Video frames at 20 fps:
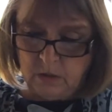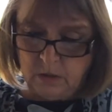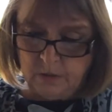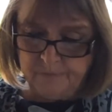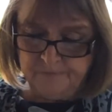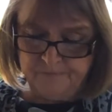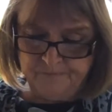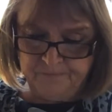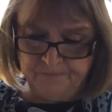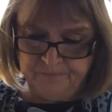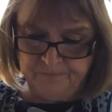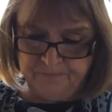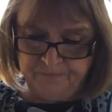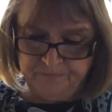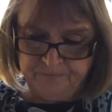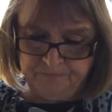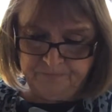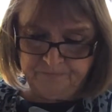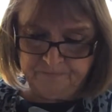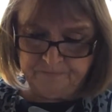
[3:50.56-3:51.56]

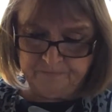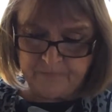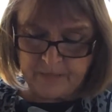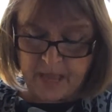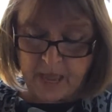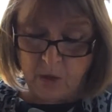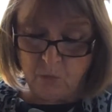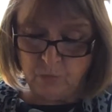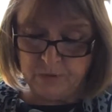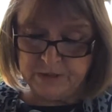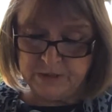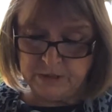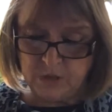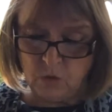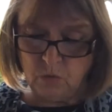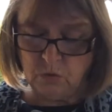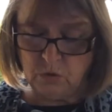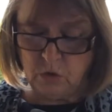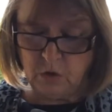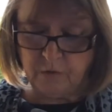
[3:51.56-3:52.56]
Hmm, and we
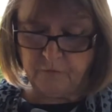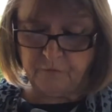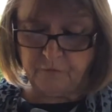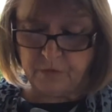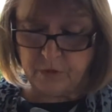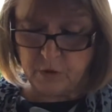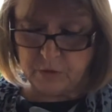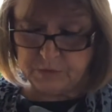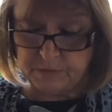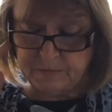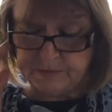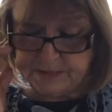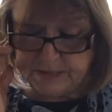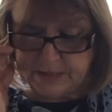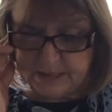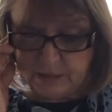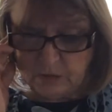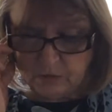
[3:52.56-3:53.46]
don't look for those missing